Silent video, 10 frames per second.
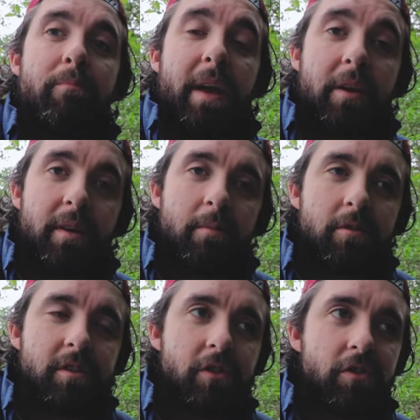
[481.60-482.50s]
better
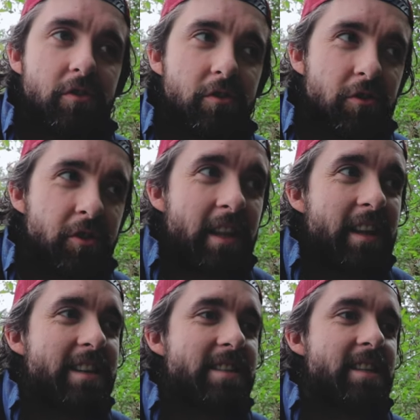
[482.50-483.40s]
able to
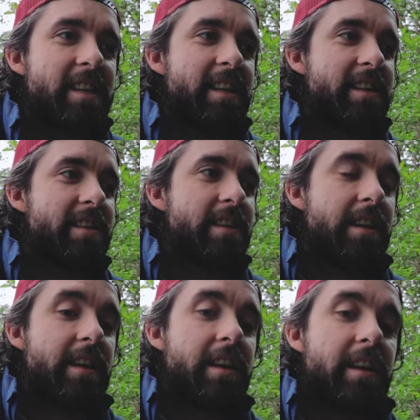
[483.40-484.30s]
utilize it and
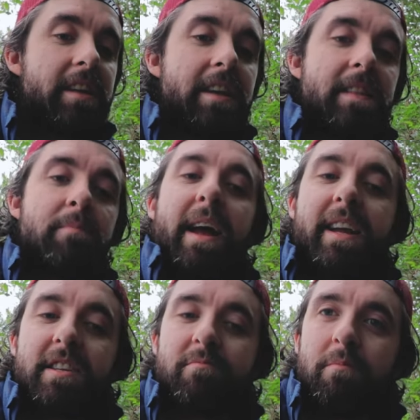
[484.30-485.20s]
get the
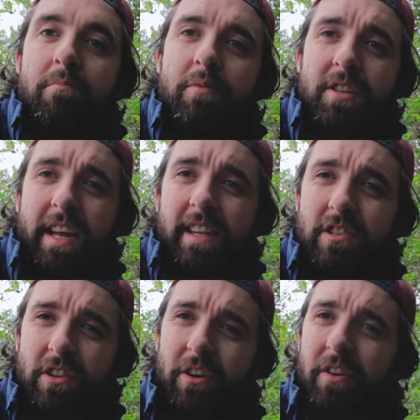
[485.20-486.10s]
maximum
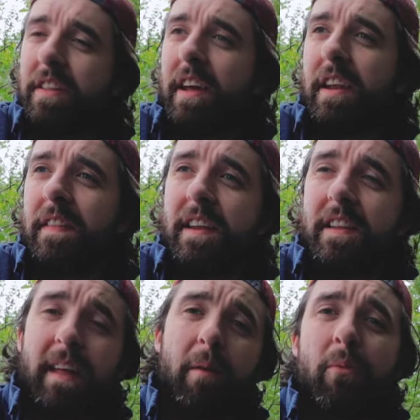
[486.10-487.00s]
potential out of that. And then
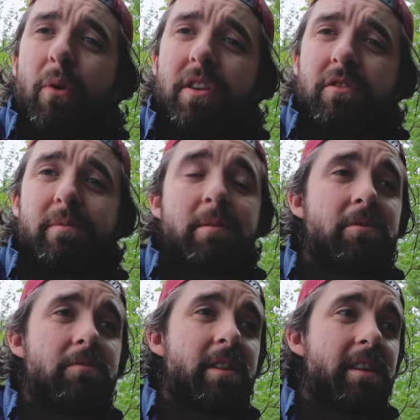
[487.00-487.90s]
at that point, you'll be able
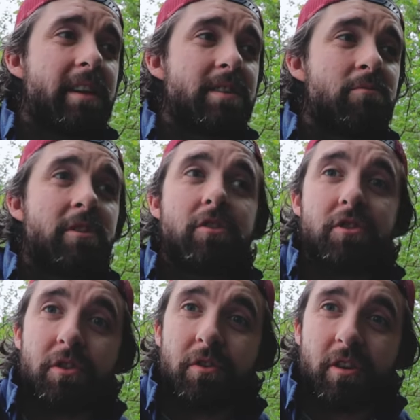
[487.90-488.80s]
to realize where your
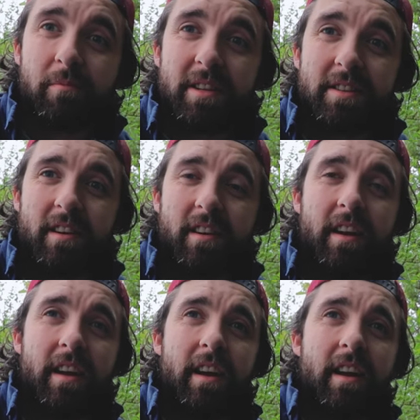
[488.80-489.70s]
shortcomings are,
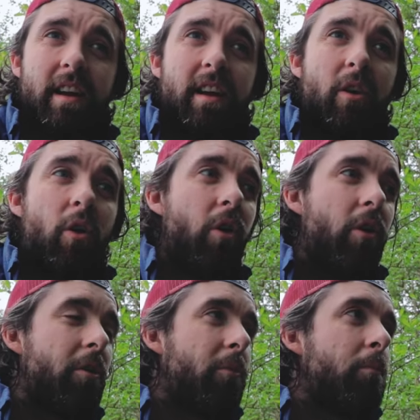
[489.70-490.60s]

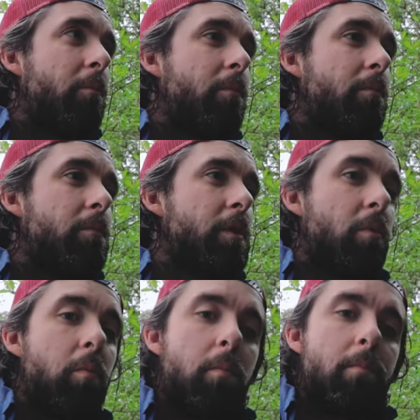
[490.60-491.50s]
or, you know,